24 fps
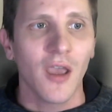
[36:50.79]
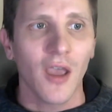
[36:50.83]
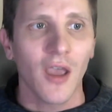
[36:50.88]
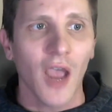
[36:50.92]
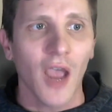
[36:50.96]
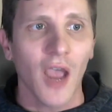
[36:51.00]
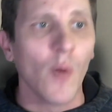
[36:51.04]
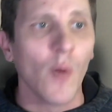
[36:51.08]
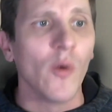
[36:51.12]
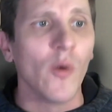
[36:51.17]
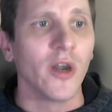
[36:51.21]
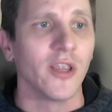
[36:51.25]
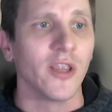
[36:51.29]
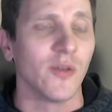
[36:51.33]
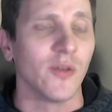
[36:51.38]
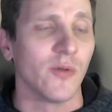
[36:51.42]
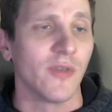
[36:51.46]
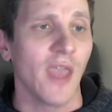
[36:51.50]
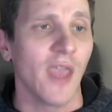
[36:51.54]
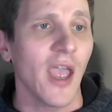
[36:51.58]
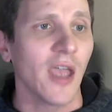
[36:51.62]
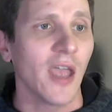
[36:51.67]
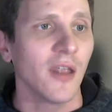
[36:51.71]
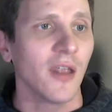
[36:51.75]
I want to
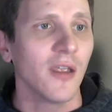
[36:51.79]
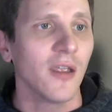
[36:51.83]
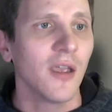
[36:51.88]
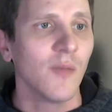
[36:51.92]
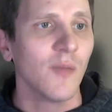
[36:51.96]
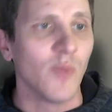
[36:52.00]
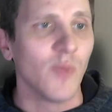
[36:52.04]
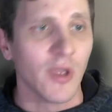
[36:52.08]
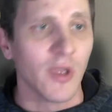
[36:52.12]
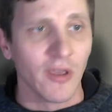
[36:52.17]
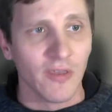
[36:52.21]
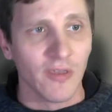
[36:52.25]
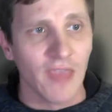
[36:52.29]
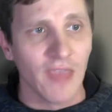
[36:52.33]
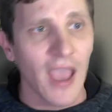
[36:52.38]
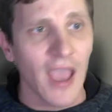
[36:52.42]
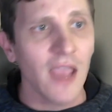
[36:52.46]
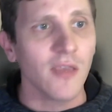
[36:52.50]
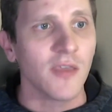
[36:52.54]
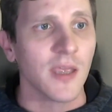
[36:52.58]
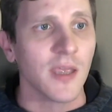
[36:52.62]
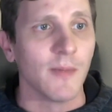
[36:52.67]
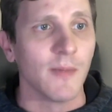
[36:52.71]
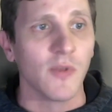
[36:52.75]
use that, because
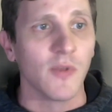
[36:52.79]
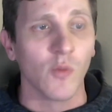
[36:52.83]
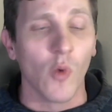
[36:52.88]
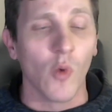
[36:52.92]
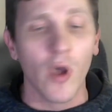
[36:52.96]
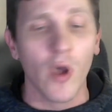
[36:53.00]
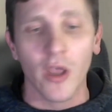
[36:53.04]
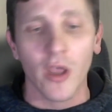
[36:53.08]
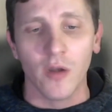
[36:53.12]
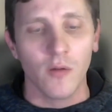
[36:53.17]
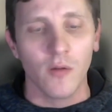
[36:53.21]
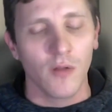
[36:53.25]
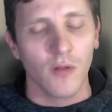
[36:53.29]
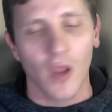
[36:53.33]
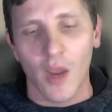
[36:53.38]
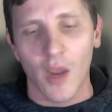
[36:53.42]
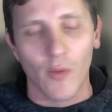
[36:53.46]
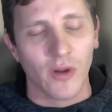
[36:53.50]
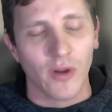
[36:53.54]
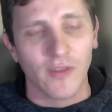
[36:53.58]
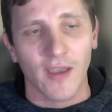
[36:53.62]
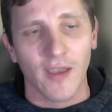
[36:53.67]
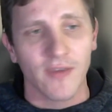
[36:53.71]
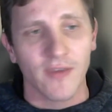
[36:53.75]
that seems, one, I
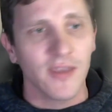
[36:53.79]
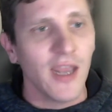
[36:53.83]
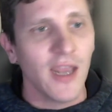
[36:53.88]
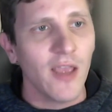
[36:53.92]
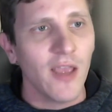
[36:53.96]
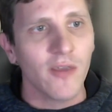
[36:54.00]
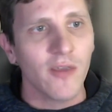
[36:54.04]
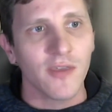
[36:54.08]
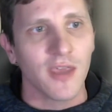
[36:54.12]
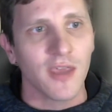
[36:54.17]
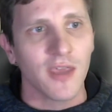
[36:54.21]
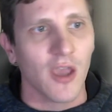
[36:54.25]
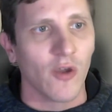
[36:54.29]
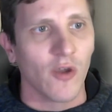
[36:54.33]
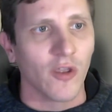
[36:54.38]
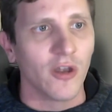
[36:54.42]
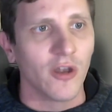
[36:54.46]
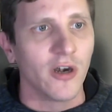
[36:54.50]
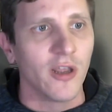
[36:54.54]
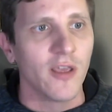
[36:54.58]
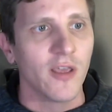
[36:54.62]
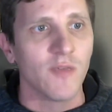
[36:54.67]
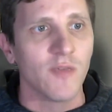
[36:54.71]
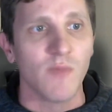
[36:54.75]
want to test it out, see how good
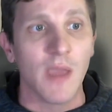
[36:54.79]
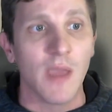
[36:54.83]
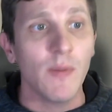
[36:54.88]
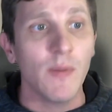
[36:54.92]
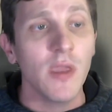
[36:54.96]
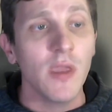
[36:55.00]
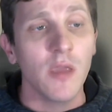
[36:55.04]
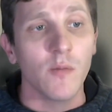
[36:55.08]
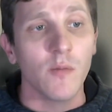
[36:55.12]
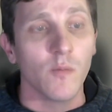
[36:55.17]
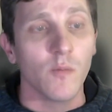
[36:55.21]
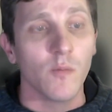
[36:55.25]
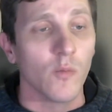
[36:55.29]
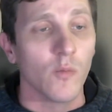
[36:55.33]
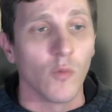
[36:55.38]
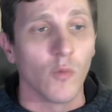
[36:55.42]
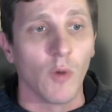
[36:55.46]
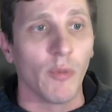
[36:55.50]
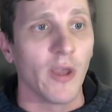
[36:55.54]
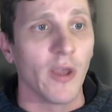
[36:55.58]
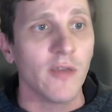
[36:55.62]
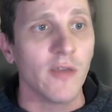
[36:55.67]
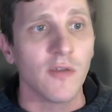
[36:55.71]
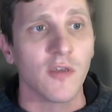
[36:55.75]
it is. Maybe it
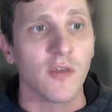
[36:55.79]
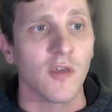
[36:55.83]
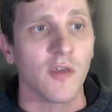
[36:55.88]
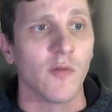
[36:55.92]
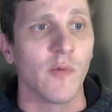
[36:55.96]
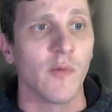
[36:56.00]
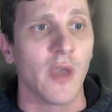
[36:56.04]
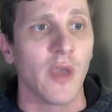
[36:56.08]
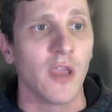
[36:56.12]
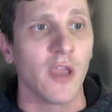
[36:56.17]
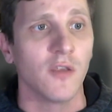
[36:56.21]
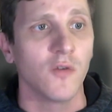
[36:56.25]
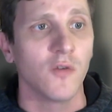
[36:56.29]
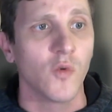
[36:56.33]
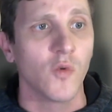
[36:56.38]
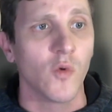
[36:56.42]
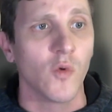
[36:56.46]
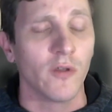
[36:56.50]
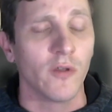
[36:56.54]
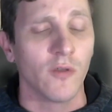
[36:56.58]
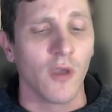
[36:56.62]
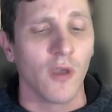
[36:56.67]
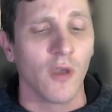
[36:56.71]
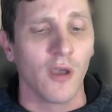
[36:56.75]
replaces some of my
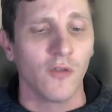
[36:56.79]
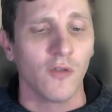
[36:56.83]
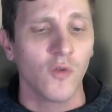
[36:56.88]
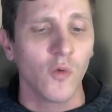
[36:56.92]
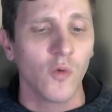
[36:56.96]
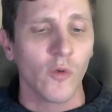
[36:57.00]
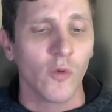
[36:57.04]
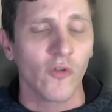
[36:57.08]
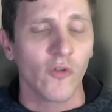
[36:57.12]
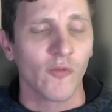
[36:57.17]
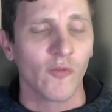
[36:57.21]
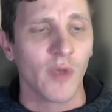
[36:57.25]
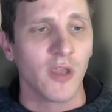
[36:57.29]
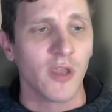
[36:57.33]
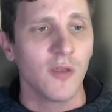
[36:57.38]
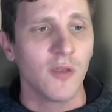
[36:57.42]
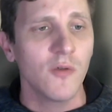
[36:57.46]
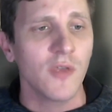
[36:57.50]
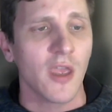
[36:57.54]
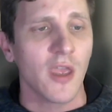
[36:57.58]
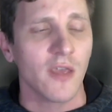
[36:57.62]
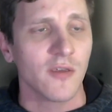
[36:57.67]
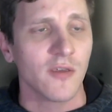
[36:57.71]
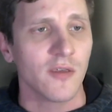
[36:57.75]
tools for my
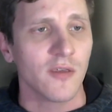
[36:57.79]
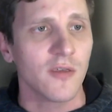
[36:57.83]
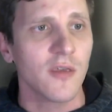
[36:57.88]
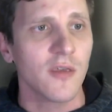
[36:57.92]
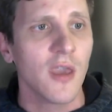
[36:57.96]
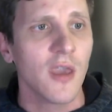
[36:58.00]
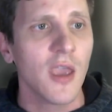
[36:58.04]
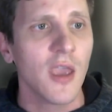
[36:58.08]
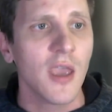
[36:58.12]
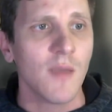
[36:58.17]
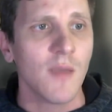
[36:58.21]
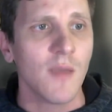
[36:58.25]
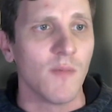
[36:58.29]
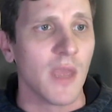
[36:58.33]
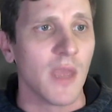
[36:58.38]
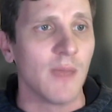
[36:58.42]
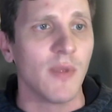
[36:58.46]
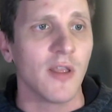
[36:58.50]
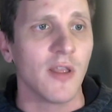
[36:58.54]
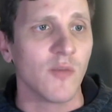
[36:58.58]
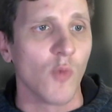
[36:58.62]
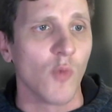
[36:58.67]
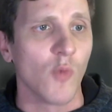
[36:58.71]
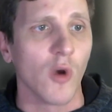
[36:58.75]
use cases.
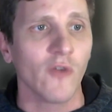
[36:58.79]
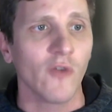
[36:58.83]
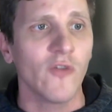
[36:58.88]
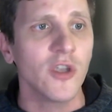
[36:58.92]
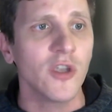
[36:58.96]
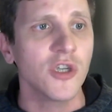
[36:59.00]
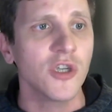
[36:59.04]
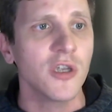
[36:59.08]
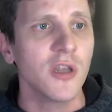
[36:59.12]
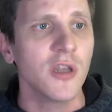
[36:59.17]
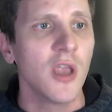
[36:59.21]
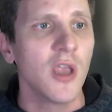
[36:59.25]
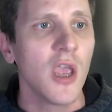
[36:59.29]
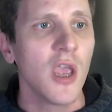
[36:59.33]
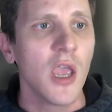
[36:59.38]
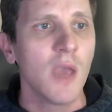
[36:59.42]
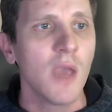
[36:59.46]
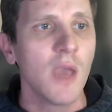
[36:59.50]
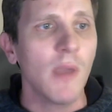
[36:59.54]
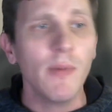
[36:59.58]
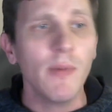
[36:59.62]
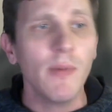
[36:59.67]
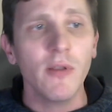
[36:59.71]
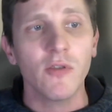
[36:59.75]
Maybe it's more efficient.
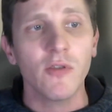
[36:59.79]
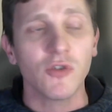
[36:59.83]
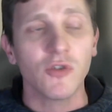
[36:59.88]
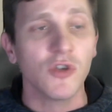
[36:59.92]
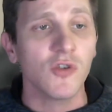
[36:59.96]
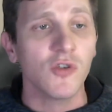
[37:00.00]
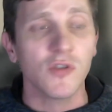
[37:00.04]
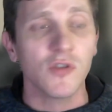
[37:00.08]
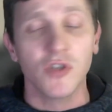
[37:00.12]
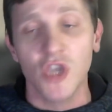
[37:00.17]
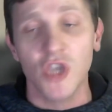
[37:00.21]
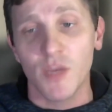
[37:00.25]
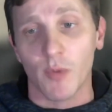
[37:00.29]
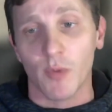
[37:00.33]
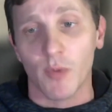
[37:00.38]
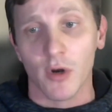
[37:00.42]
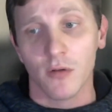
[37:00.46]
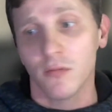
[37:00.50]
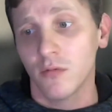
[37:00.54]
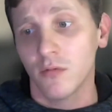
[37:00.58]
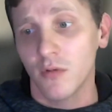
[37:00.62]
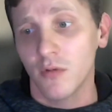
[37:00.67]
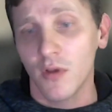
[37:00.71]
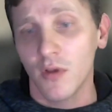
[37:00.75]
Maybe it's just
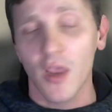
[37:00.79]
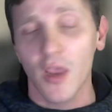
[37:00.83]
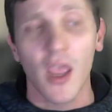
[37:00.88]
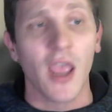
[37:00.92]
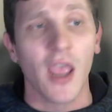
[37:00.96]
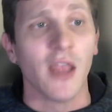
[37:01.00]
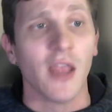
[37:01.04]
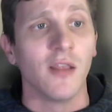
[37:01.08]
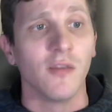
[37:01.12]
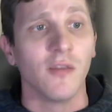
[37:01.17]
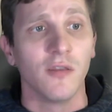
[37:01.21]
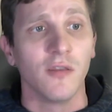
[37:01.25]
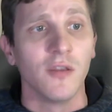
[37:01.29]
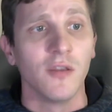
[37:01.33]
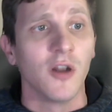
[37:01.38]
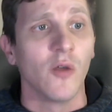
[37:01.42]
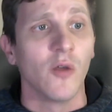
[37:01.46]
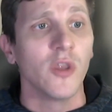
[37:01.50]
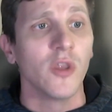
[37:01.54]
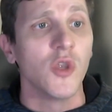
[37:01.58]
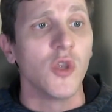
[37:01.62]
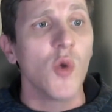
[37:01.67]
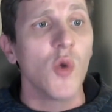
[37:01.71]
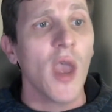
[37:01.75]
cheaper. And
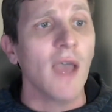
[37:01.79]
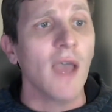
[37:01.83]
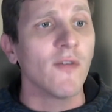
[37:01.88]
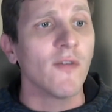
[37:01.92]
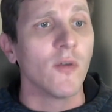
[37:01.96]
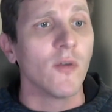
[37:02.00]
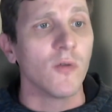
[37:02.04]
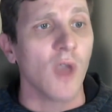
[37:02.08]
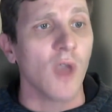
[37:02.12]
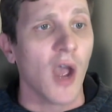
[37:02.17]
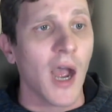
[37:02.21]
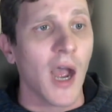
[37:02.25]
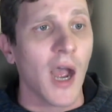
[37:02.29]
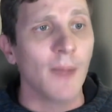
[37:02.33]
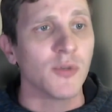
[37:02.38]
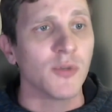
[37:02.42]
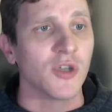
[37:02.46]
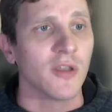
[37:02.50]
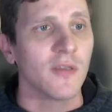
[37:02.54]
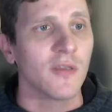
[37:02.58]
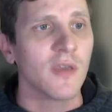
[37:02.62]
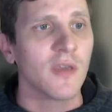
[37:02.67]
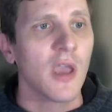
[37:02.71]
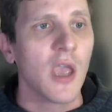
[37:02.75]
you have those
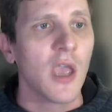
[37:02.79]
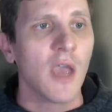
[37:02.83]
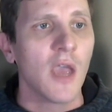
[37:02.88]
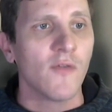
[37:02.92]
options.